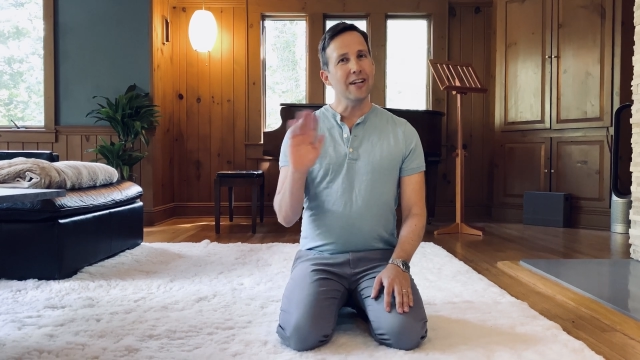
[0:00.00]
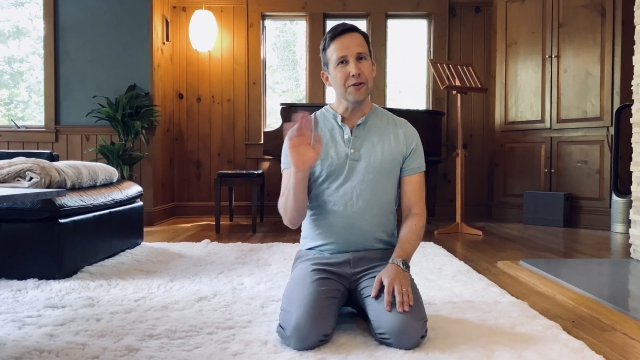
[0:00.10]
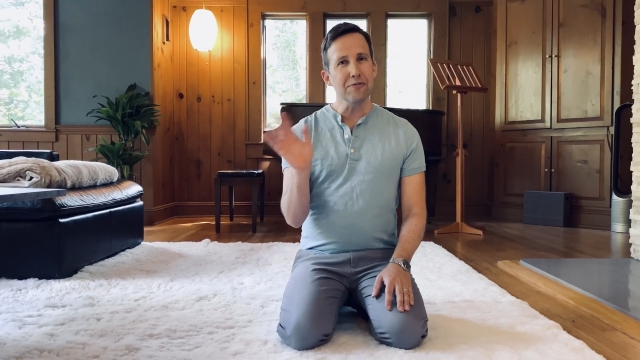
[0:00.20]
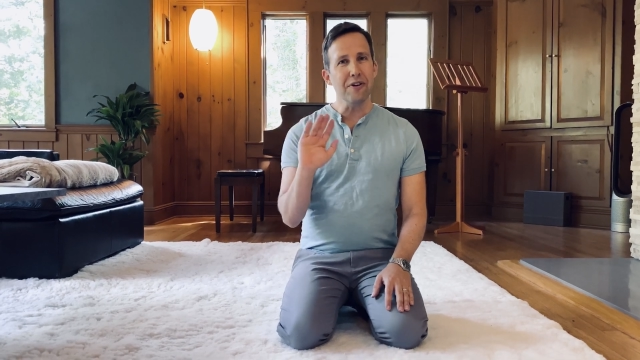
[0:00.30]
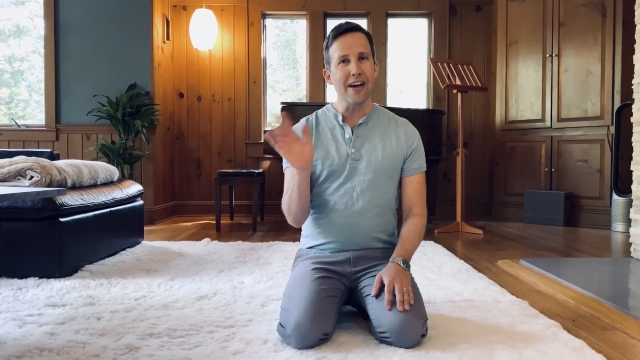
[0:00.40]

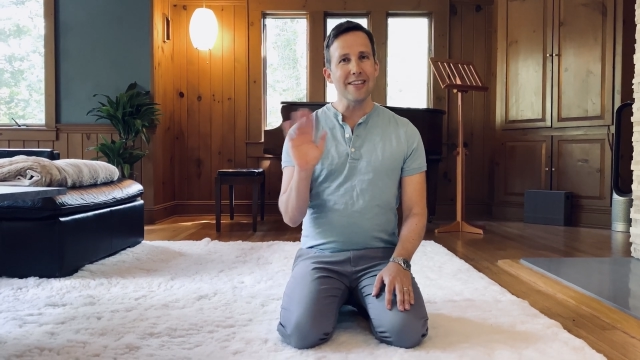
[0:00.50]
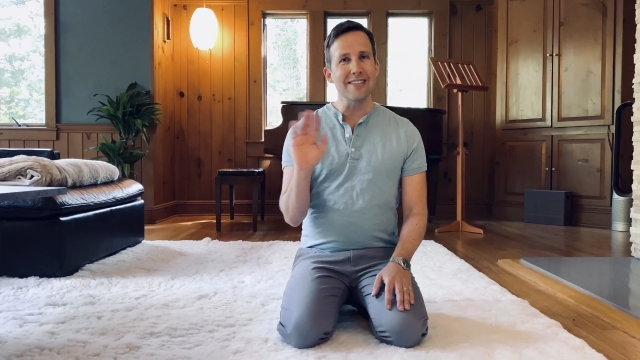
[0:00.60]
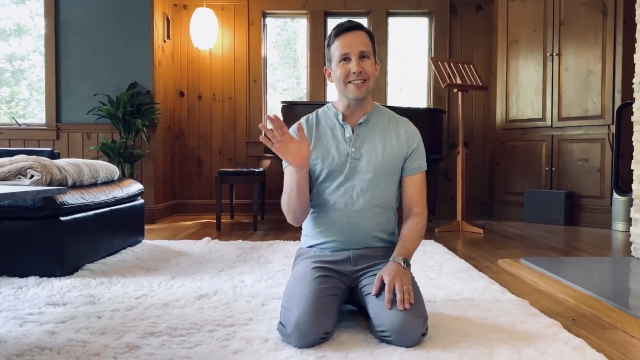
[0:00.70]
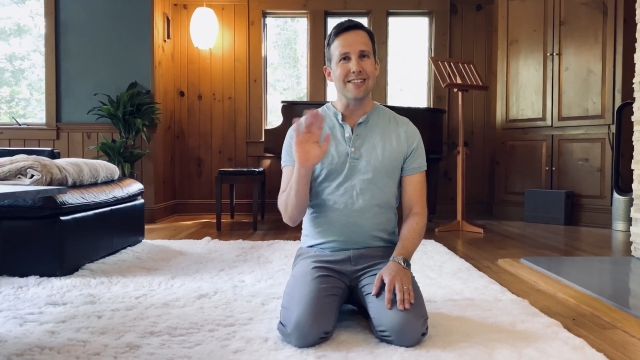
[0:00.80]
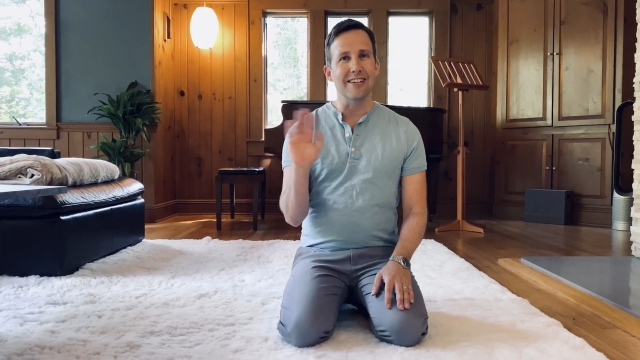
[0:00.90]
Hello,
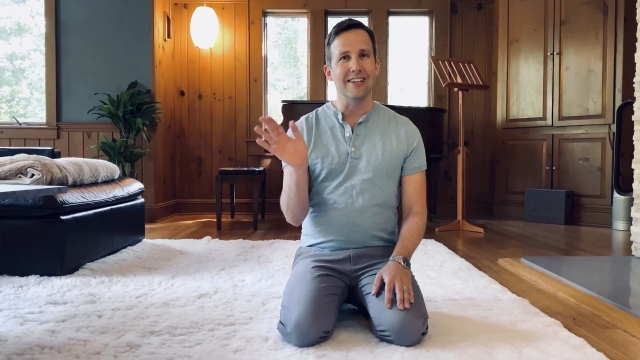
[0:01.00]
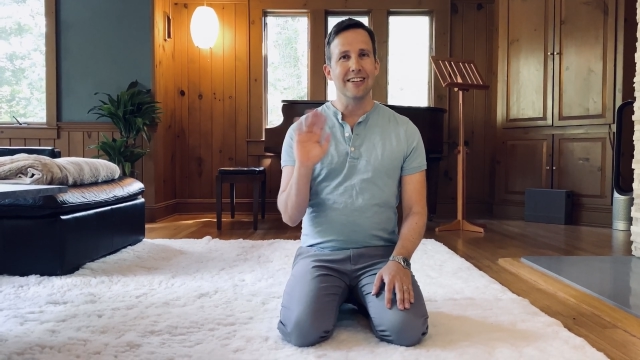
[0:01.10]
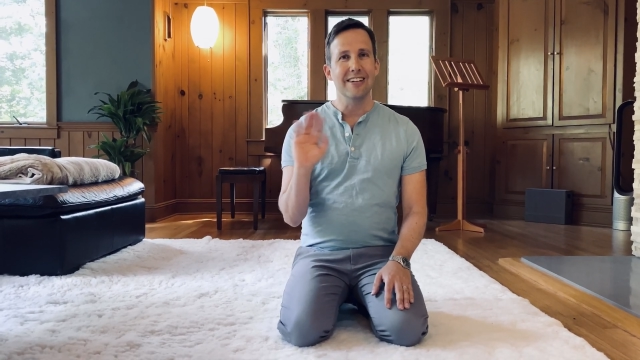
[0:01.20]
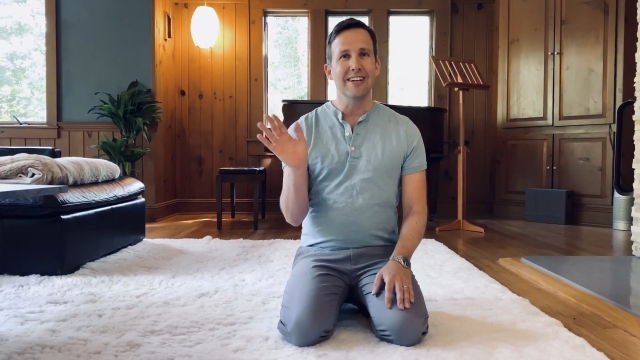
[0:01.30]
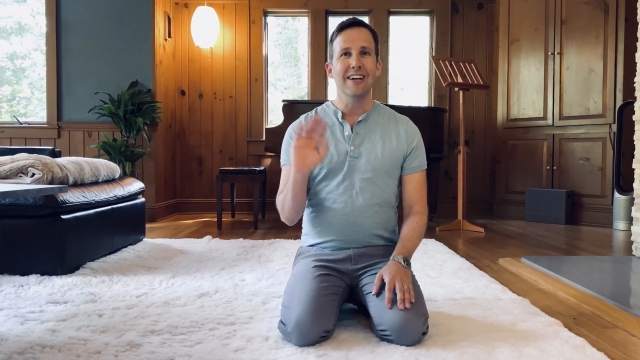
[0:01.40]
friends.
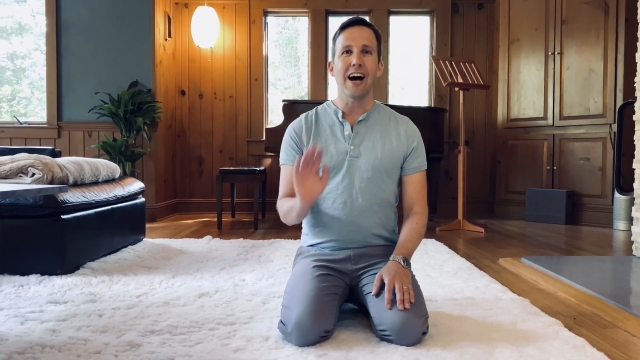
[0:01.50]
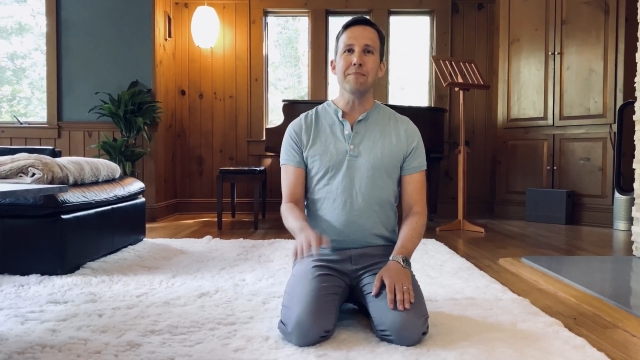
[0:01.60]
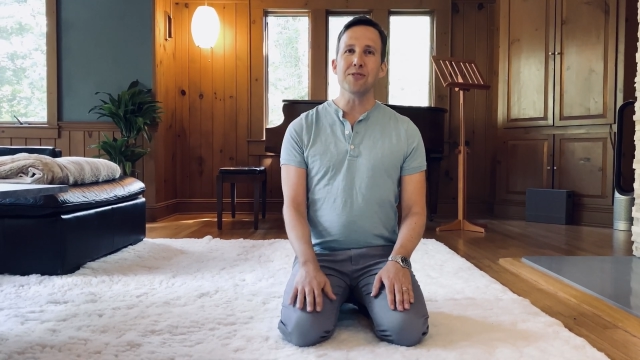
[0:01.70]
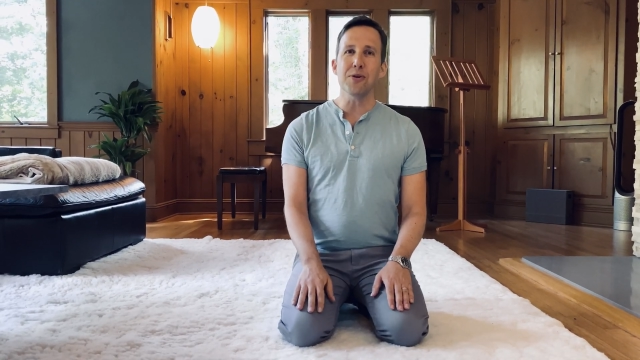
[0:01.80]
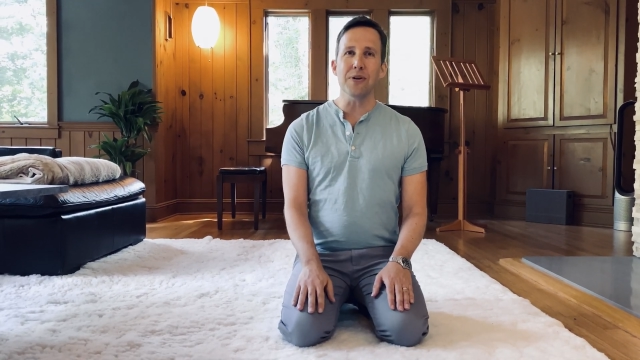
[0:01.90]

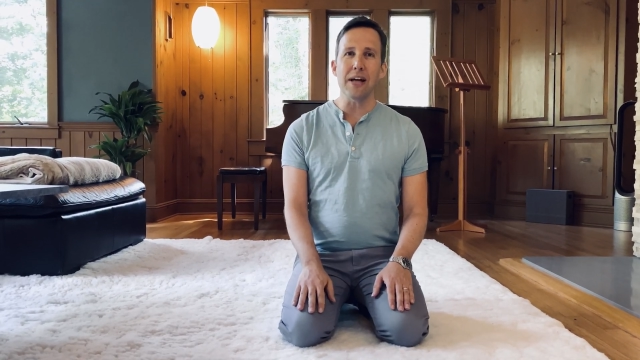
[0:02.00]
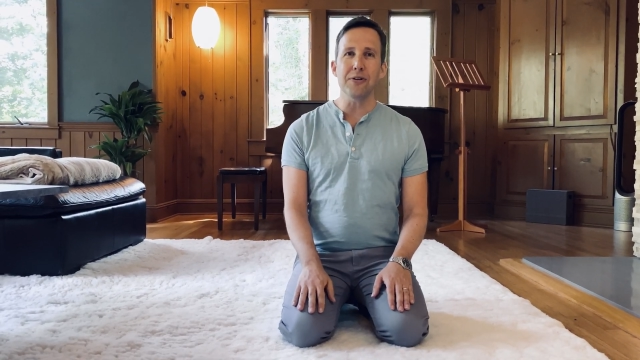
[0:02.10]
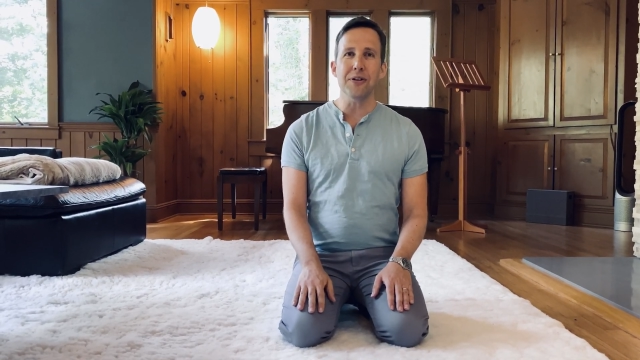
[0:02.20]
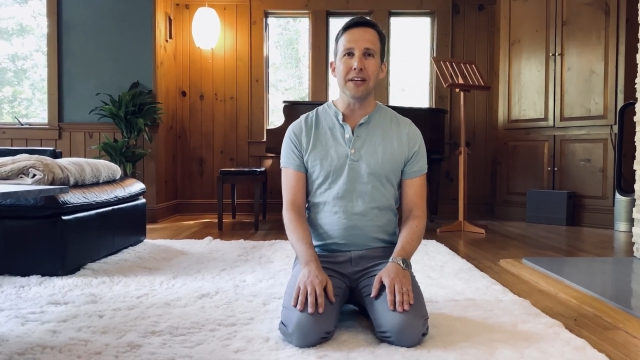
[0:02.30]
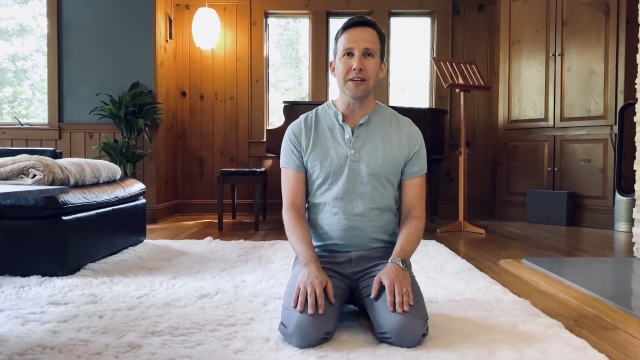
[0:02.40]
I'm so glad
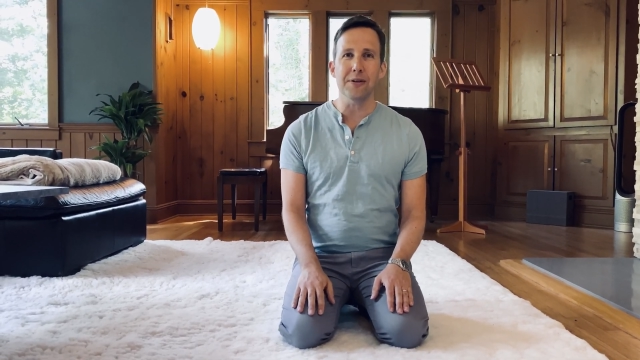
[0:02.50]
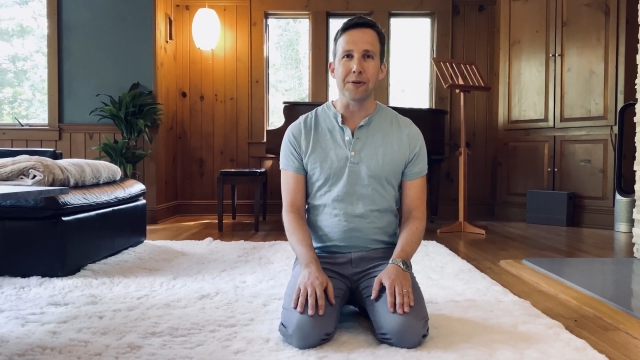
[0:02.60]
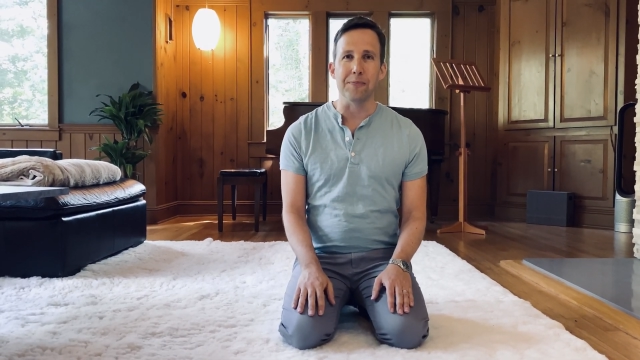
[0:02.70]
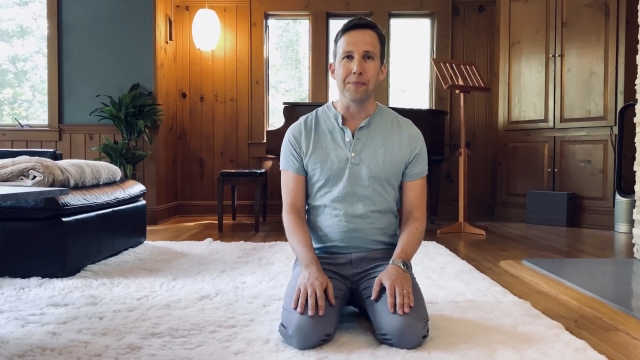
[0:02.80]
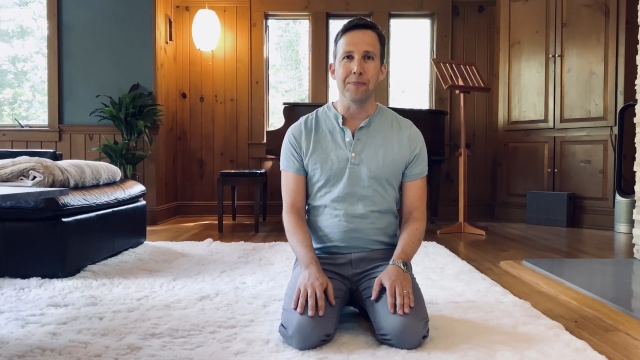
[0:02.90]
you're here.